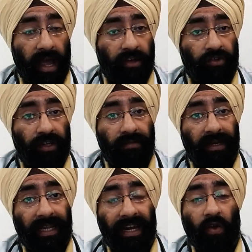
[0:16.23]
and
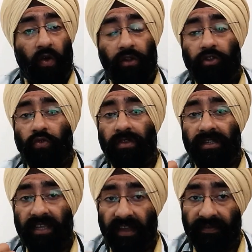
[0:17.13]
treatment can also
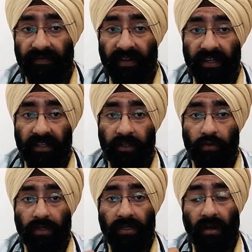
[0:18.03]
safely
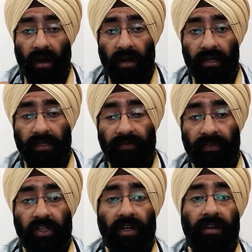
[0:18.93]
reduce scars
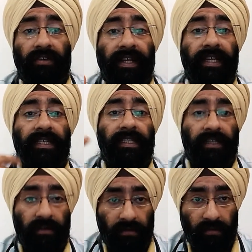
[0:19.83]
which are
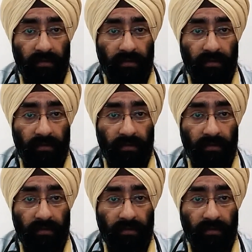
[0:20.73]
raised.